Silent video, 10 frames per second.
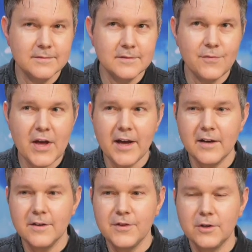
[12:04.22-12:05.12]
that
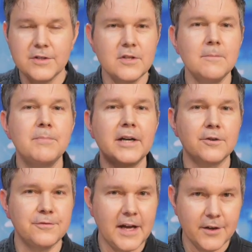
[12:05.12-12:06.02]
there isn't a better
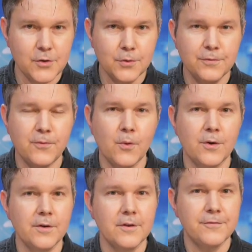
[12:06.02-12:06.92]
value
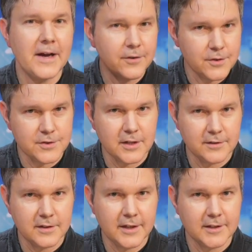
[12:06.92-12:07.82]
for the founders
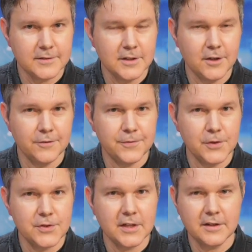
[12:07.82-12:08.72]
out there. It
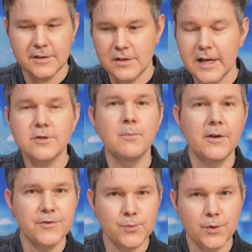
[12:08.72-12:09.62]
feels like this next
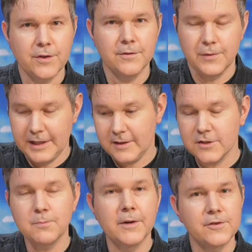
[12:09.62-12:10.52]
month's worth of,
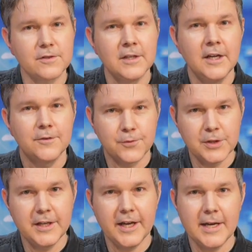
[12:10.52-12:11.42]
this month's
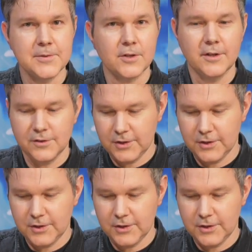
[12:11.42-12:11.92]
free games are